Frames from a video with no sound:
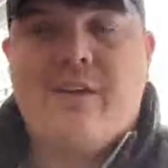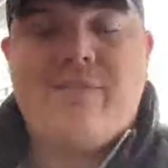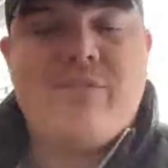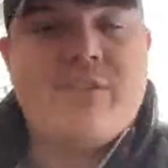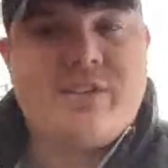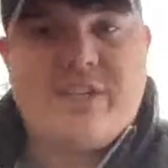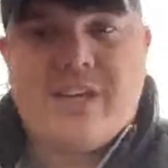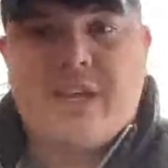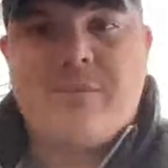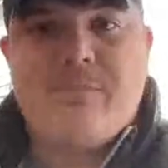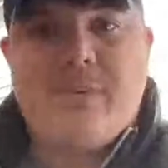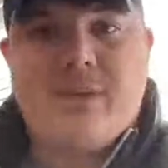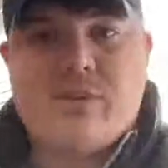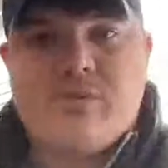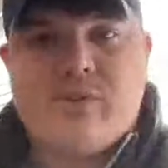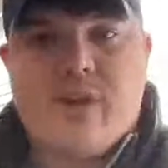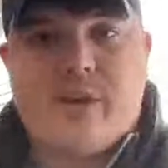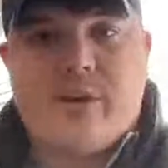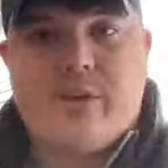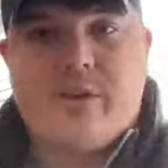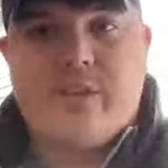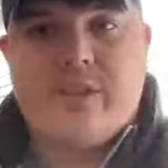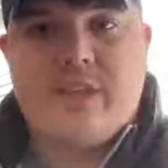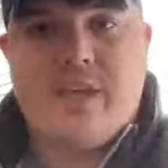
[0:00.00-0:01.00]
they have the second
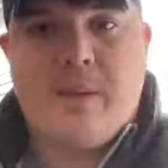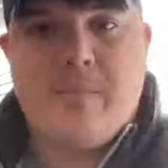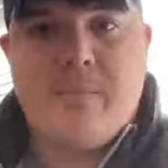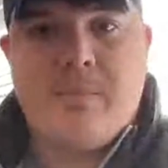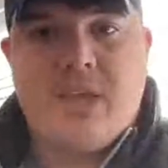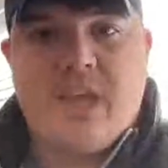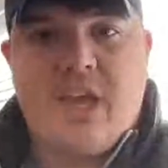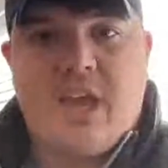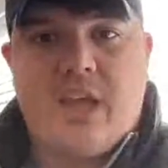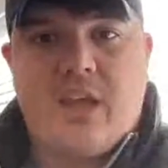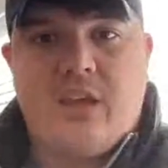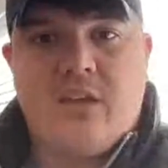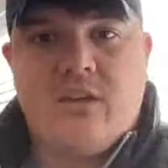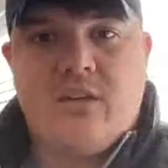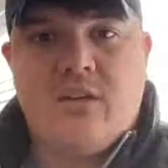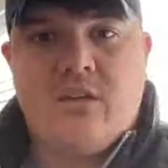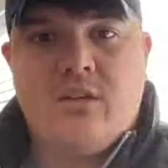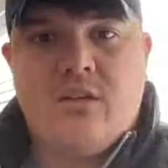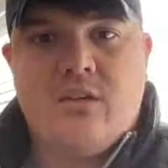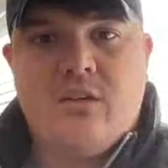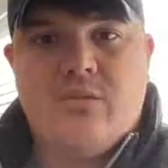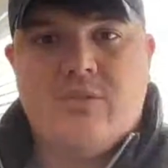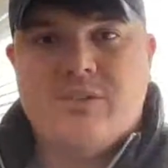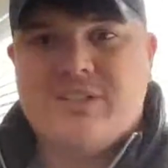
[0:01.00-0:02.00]
best record in the N B A.
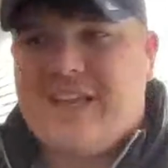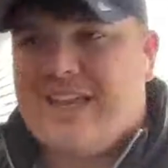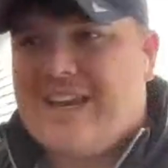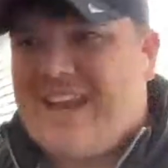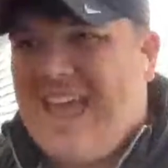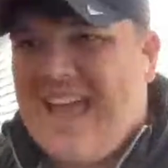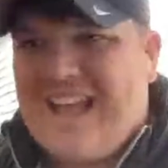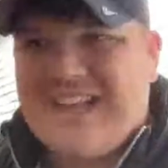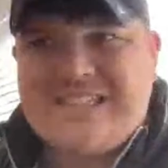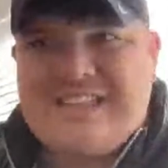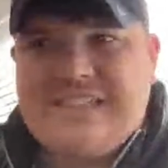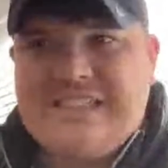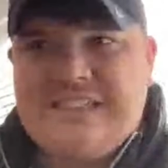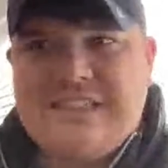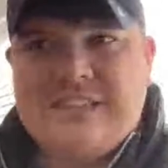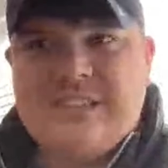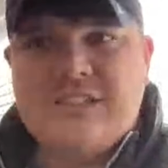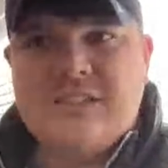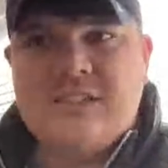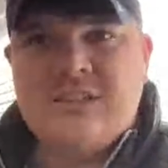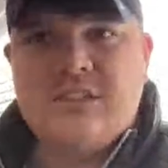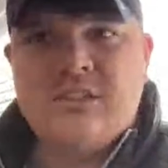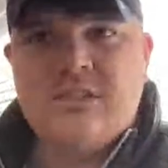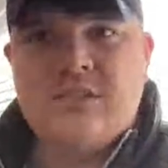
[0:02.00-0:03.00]
Was that an
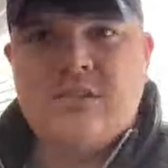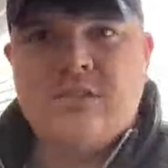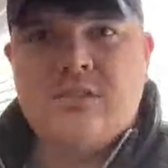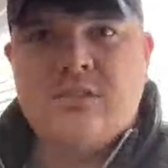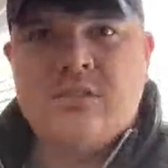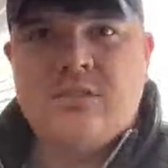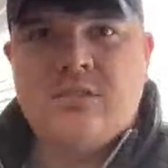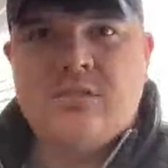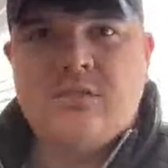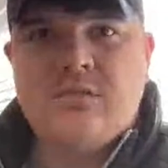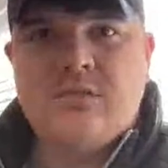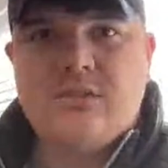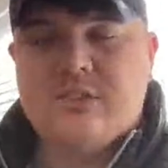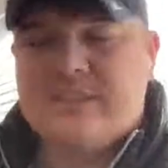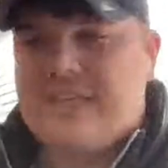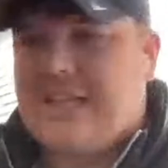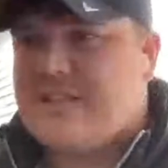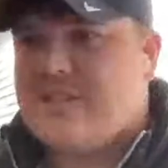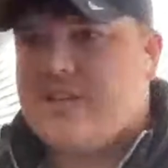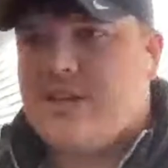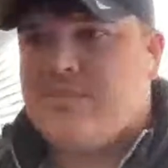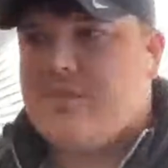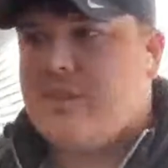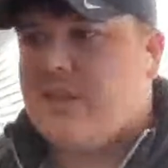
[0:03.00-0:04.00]
accident?
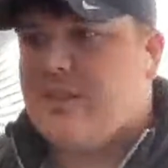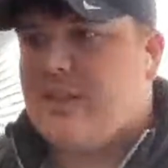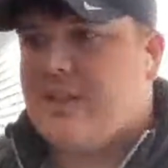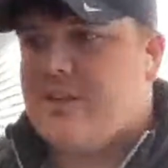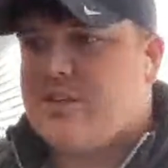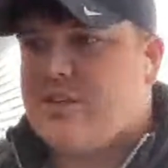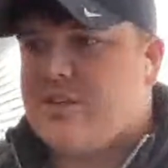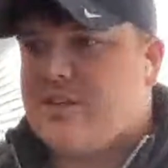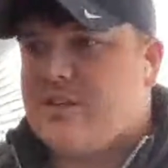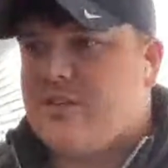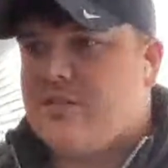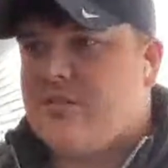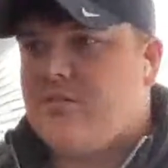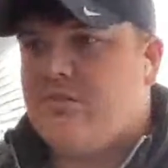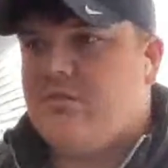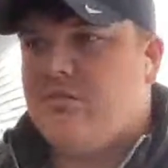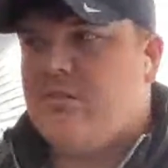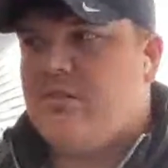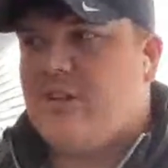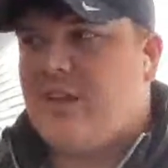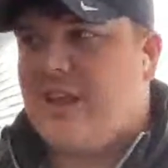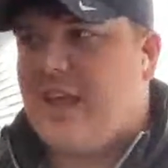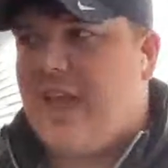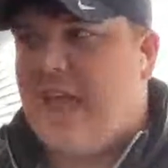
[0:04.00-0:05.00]
Was that something that just
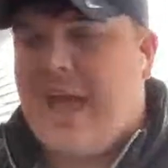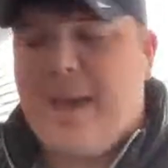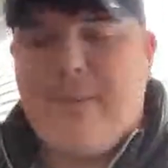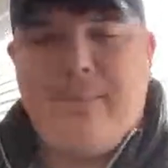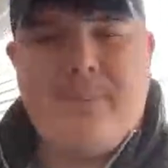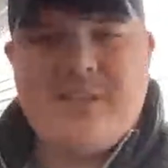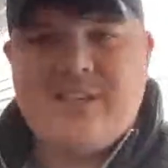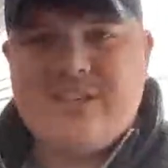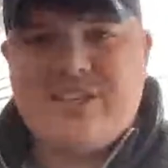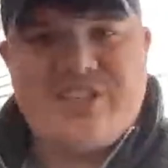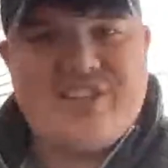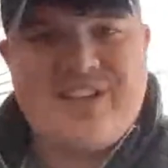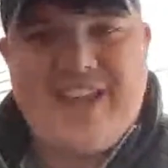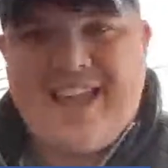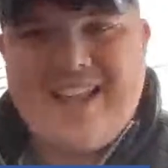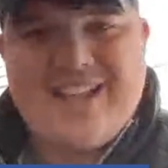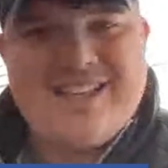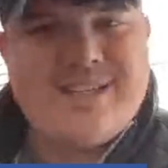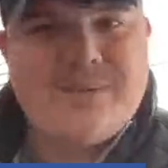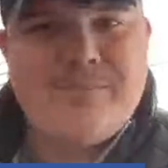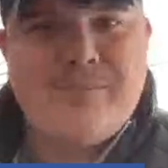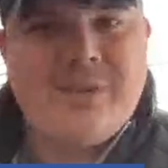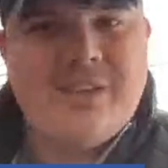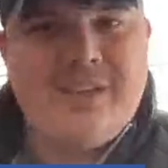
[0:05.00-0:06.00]

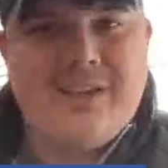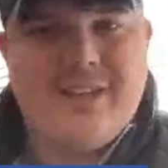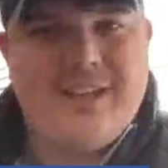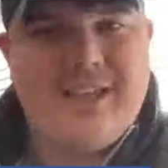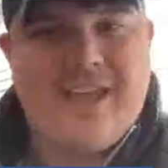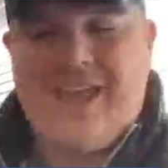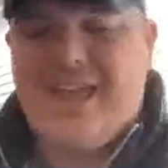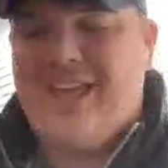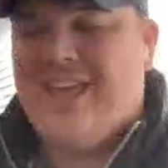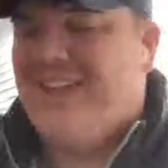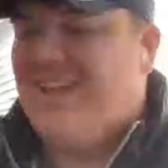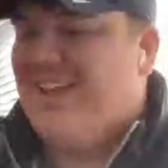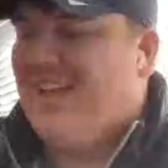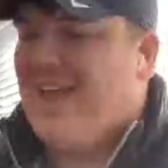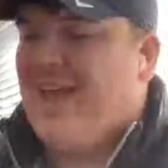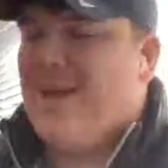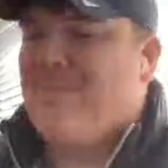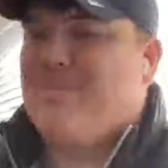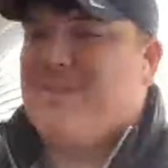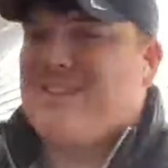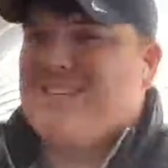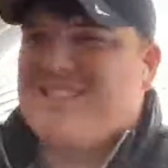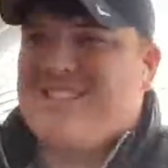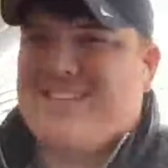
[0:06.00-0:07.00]
happenstancically
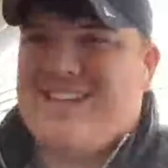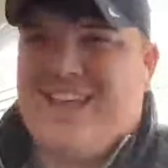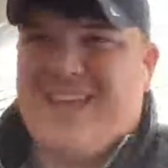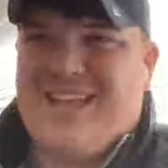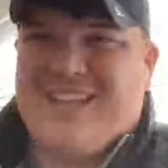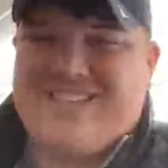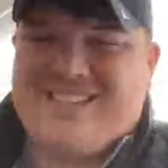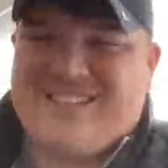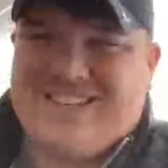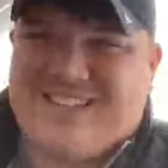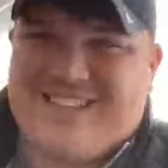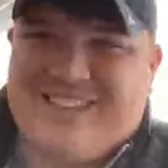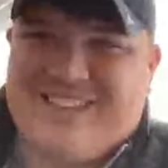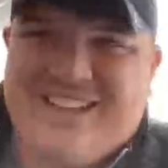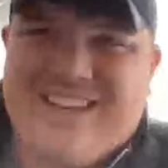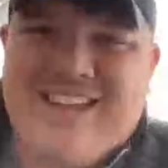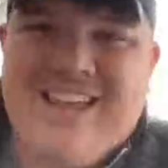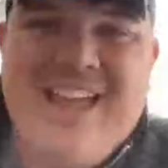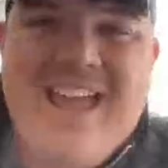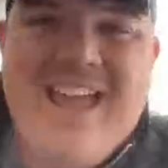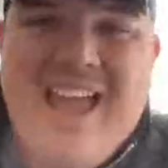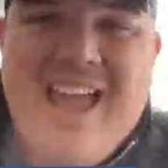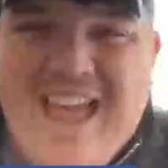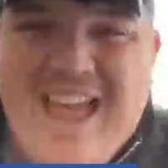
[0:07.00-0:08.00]

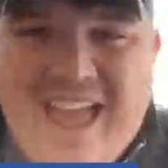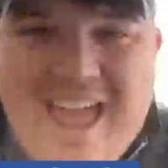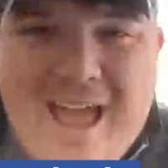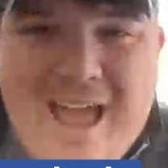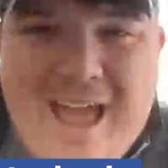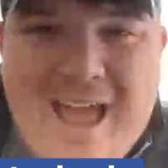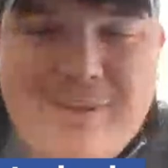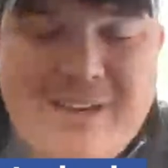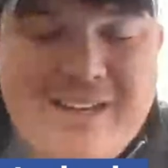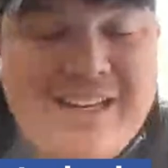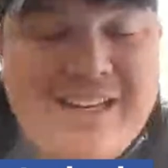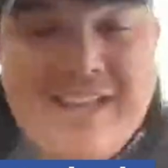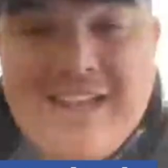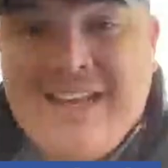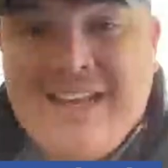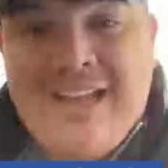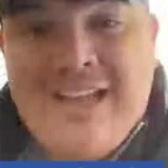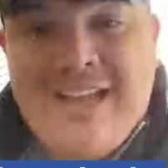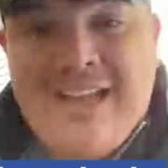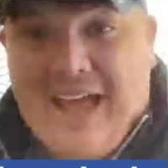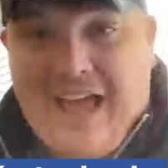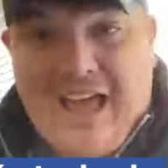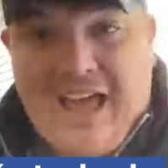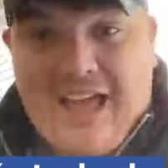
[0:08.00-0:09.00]
happenstancically happened?
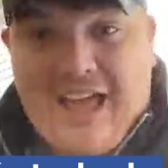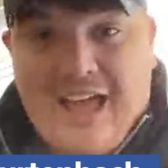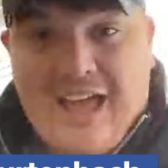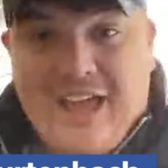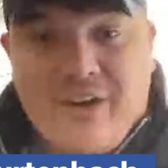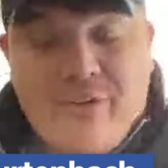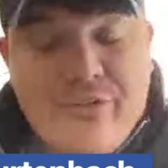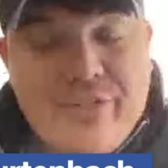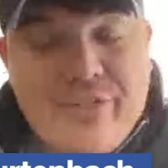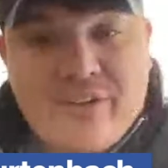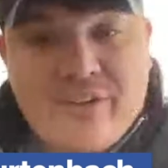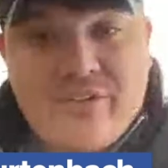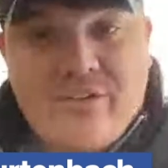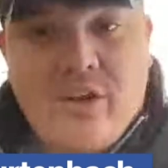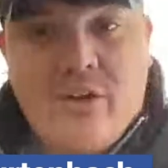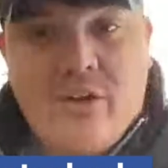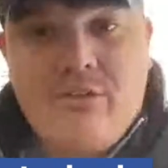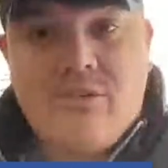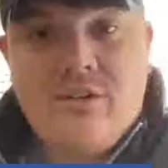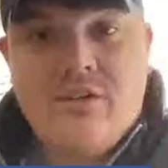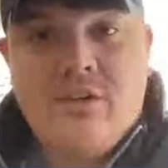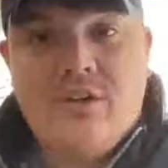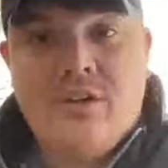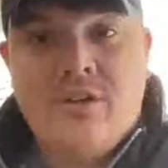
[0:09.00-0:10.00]
I don't think
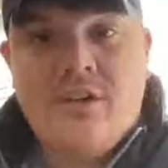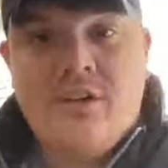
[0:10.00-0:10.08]
so.